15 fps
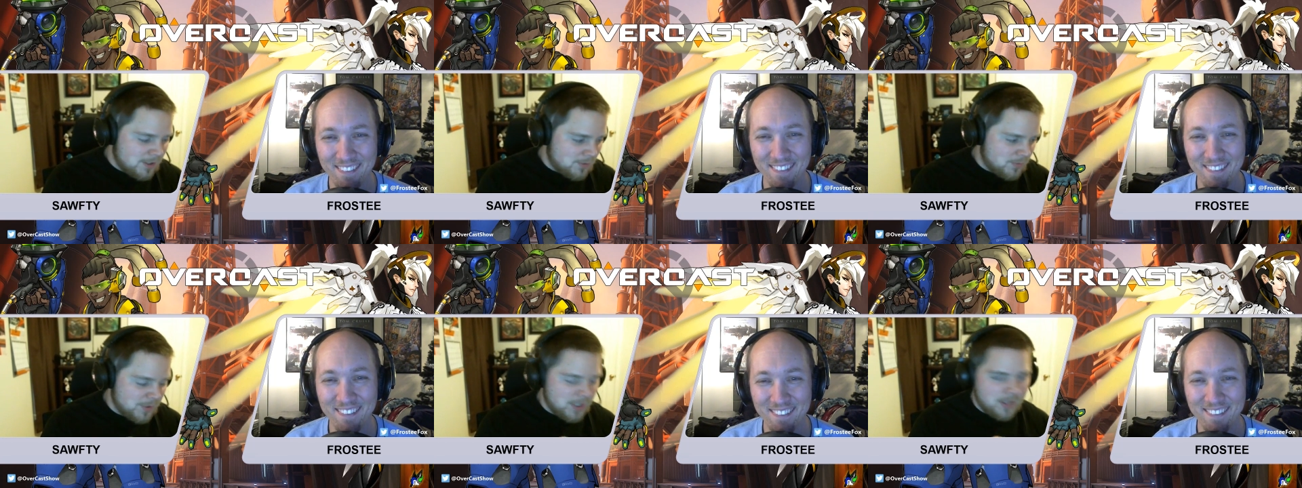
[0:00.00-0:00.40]

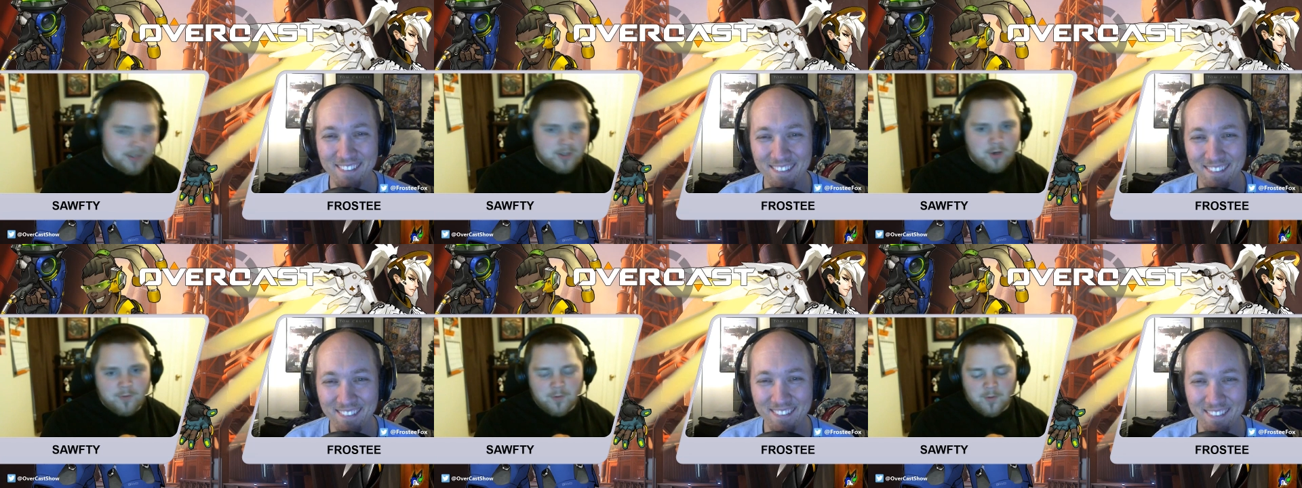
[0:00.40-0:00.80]
Speaker 1: uh,
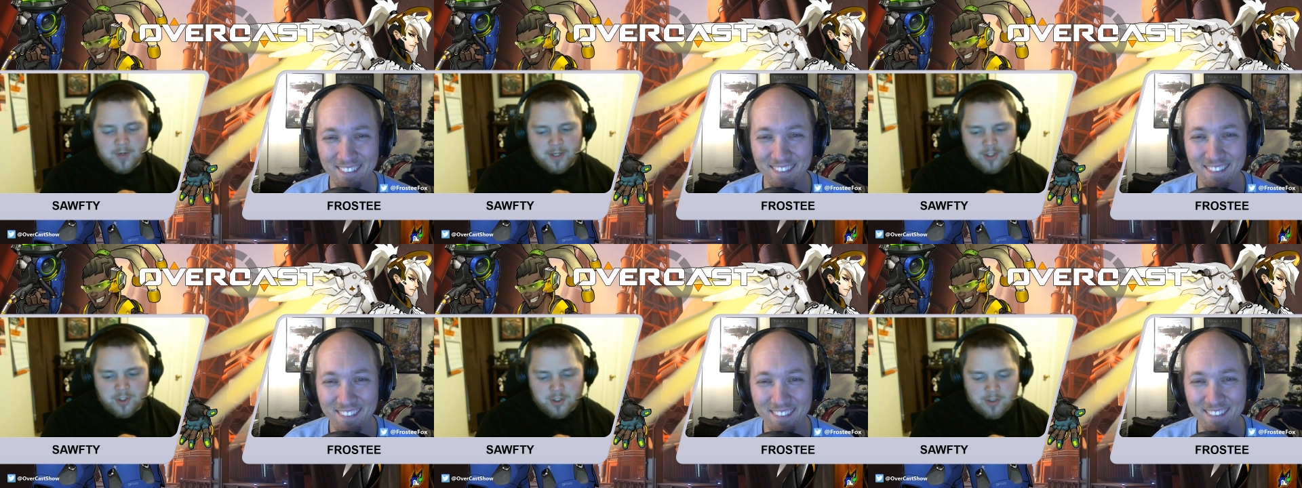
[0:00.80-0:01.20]
regarding
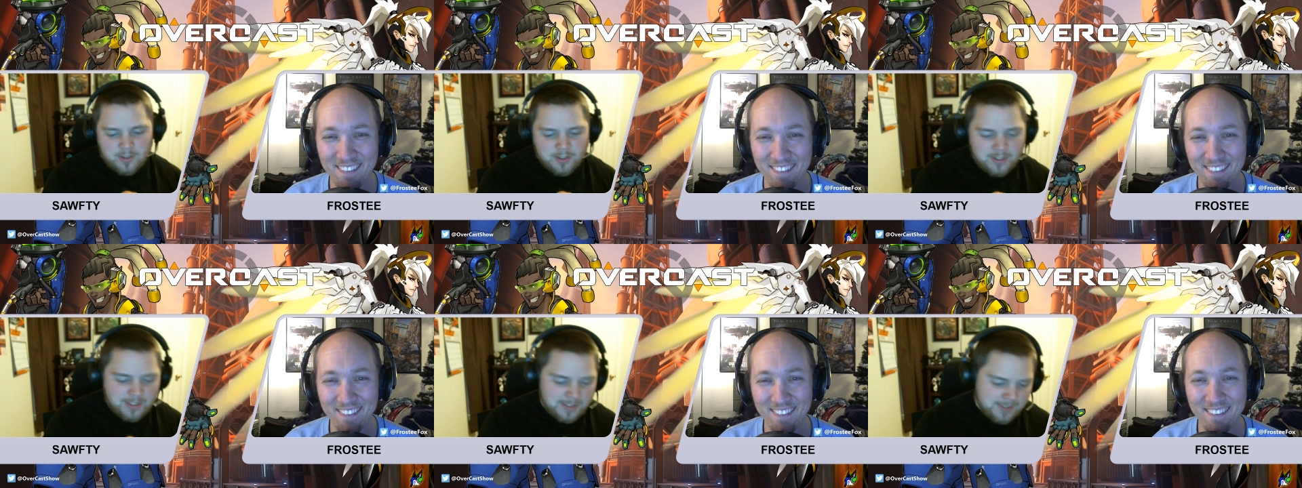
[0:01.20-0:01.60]
Overwatch.
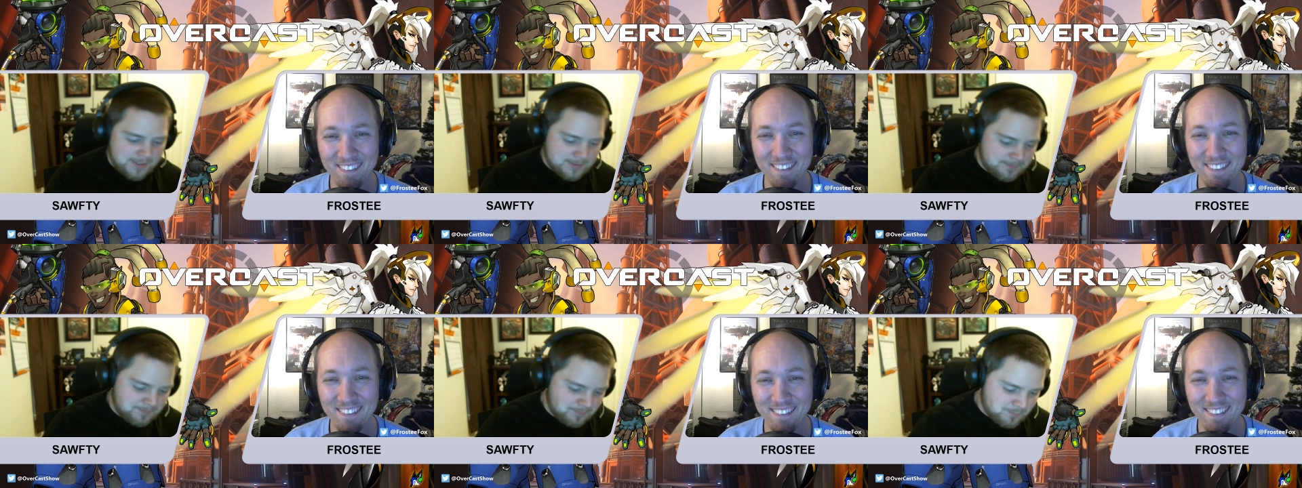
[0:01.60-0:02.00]

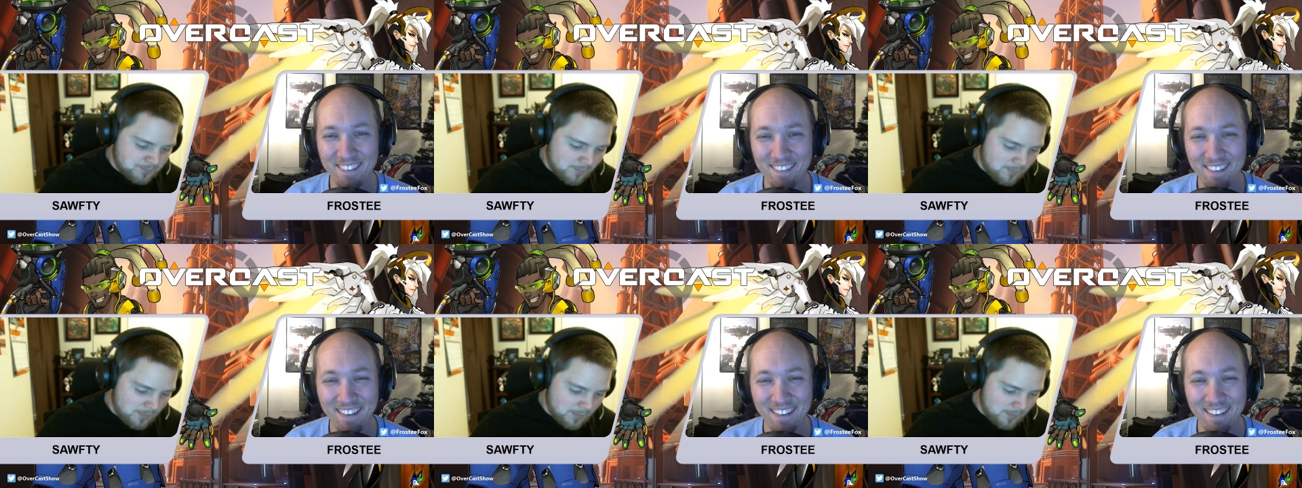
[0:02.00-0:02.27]
Um,